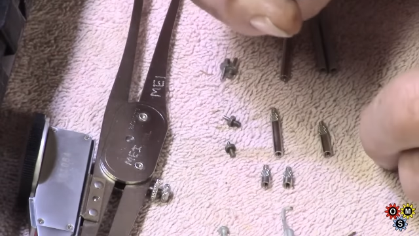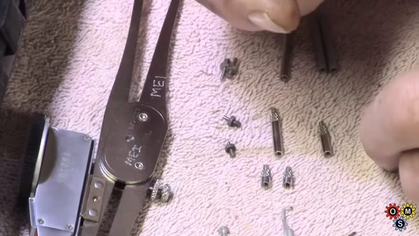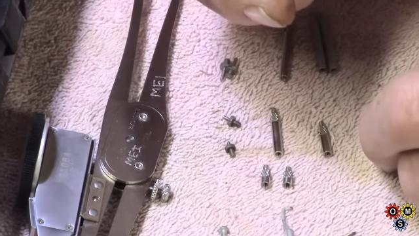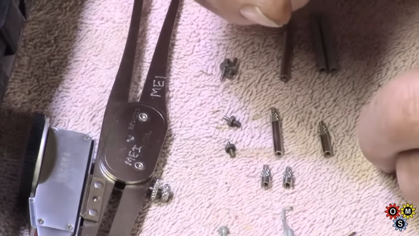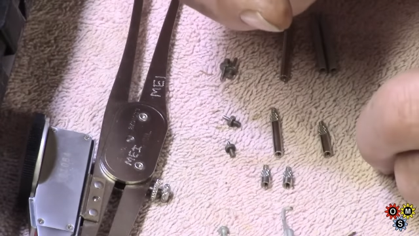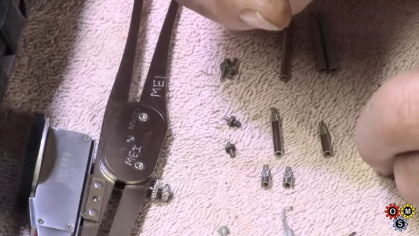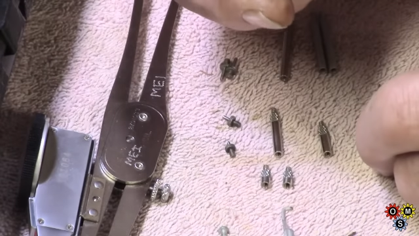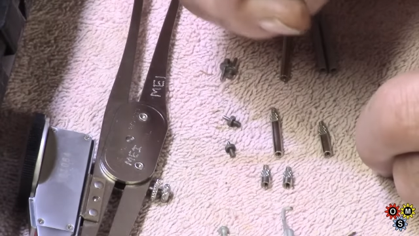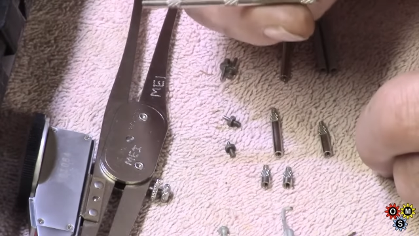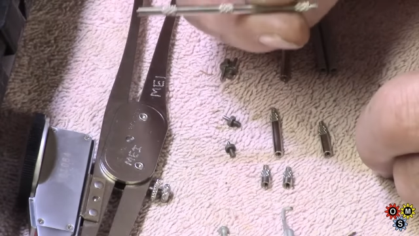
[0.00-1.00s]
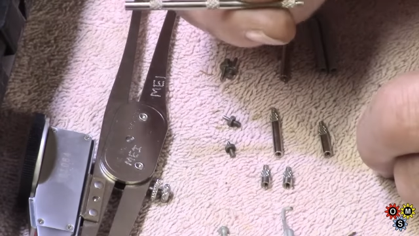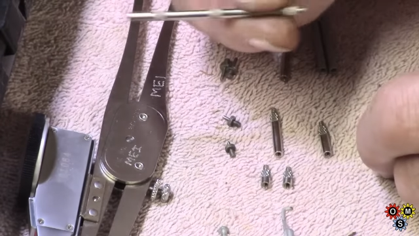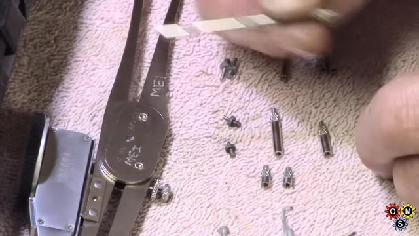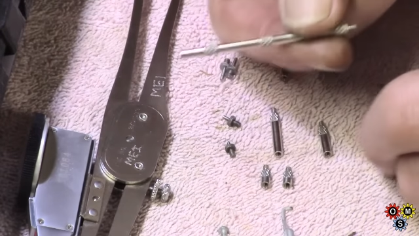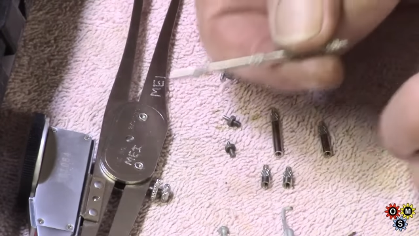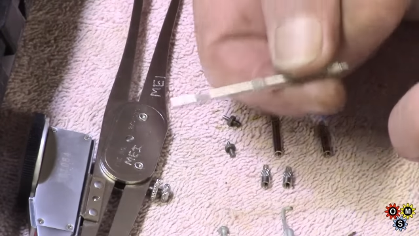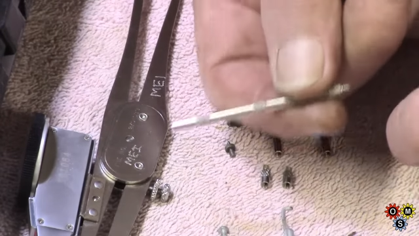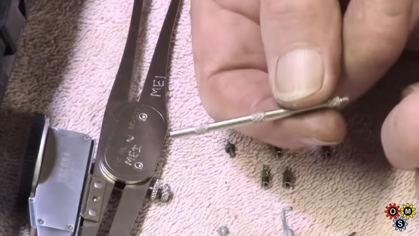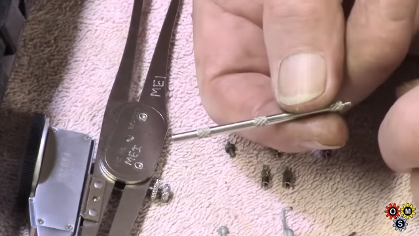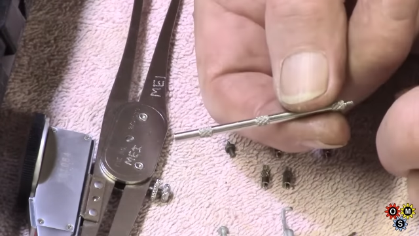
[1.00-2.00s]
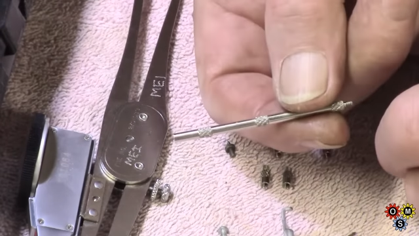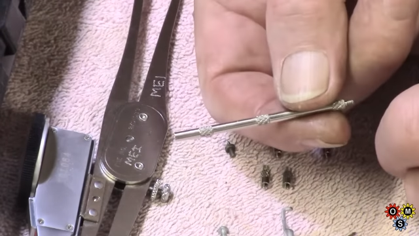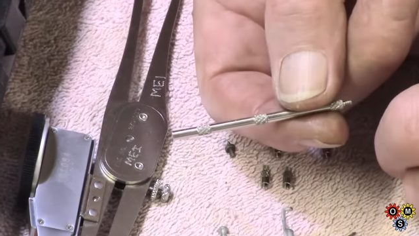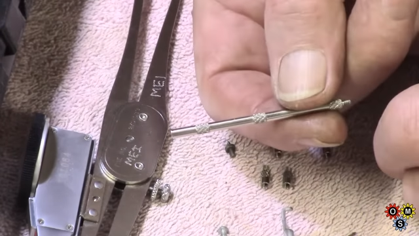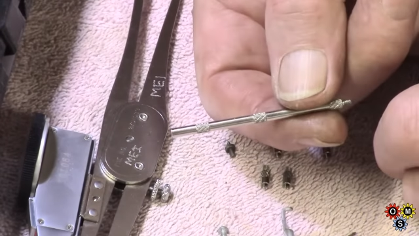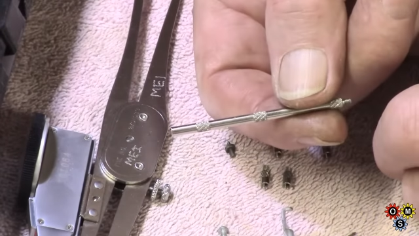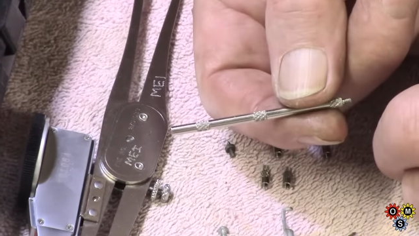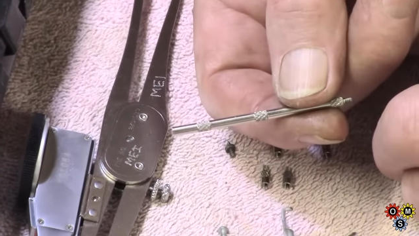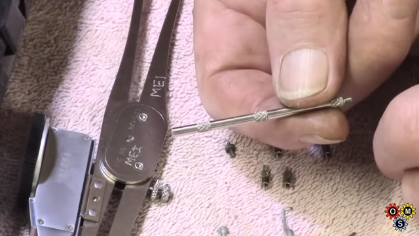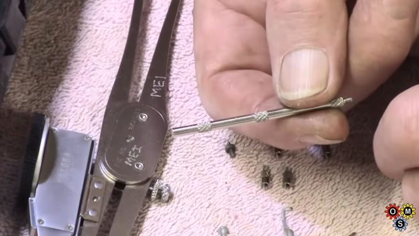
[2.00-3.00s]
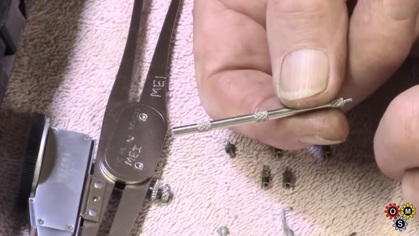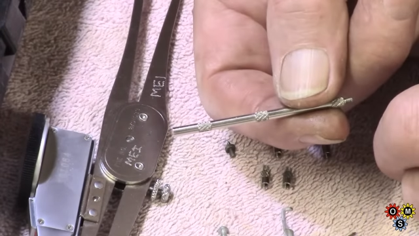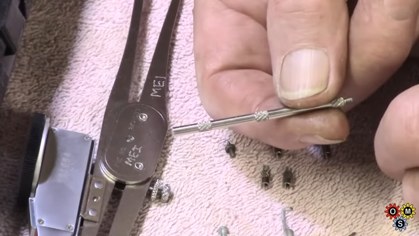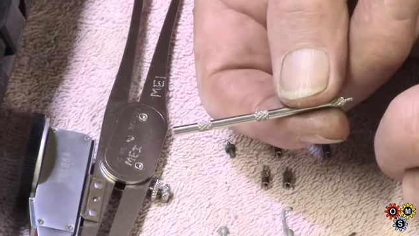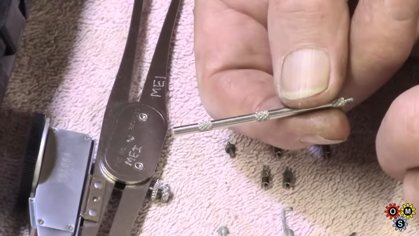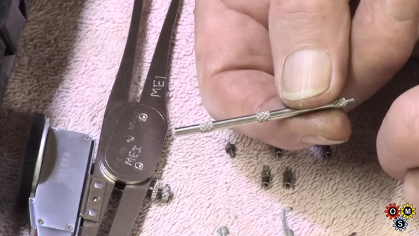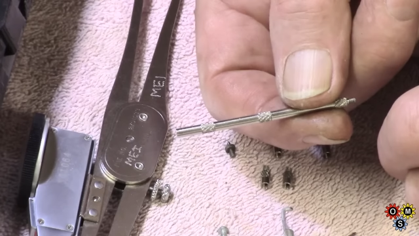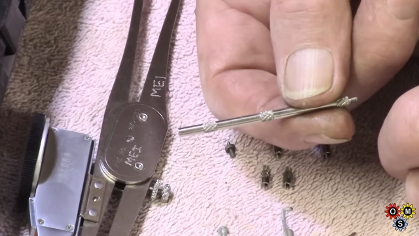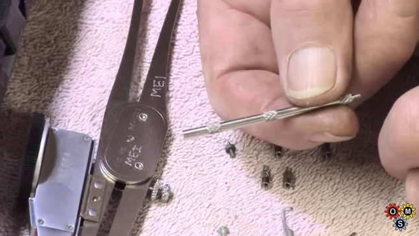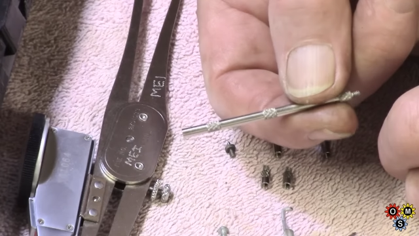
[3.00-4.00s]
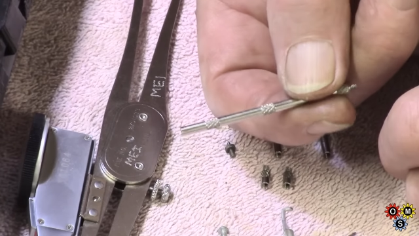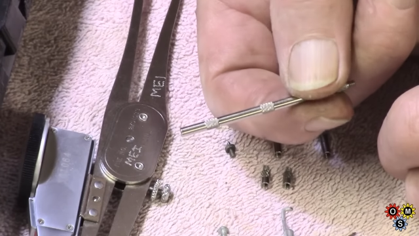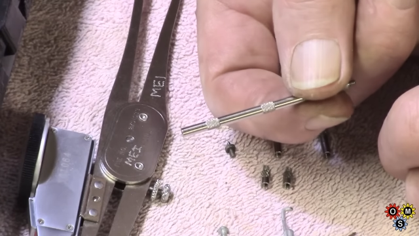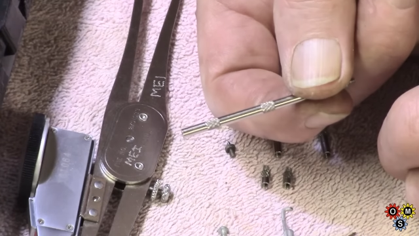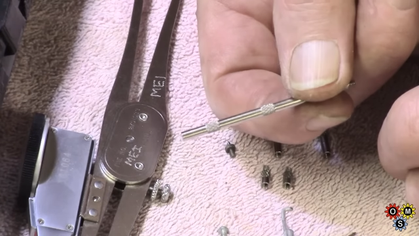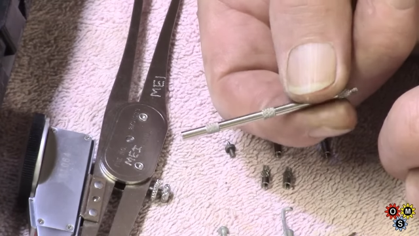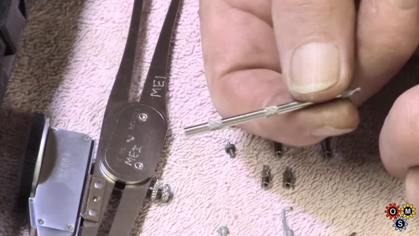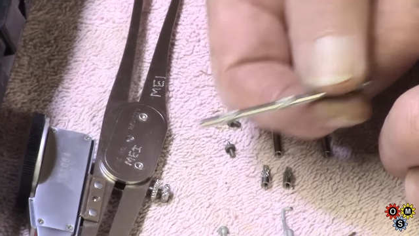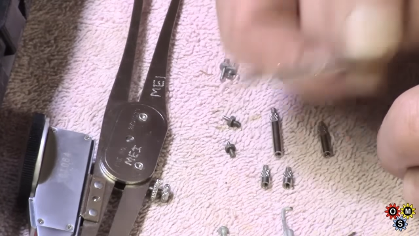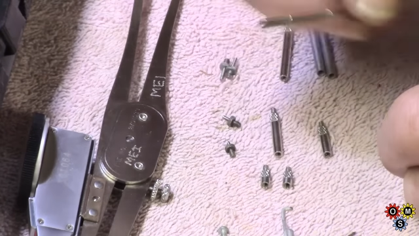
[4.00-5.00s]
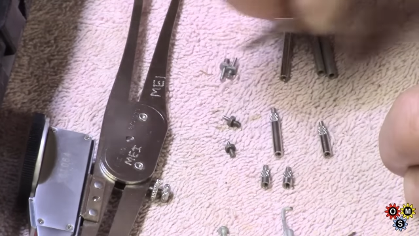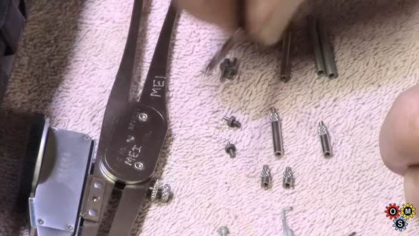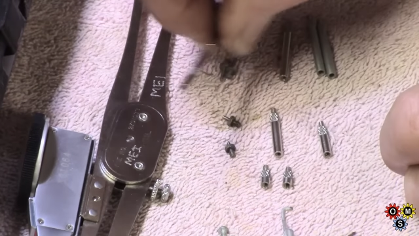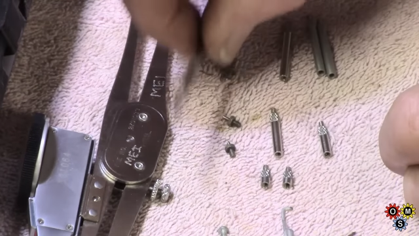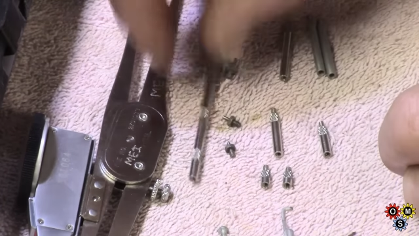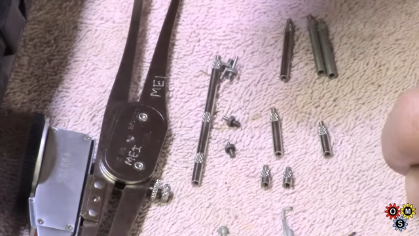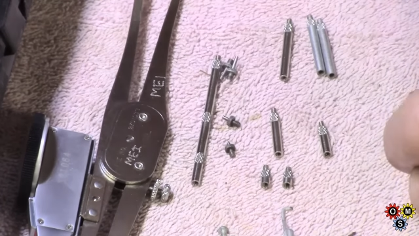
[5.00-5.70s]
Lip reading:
No face is visible, so there are no lips to read.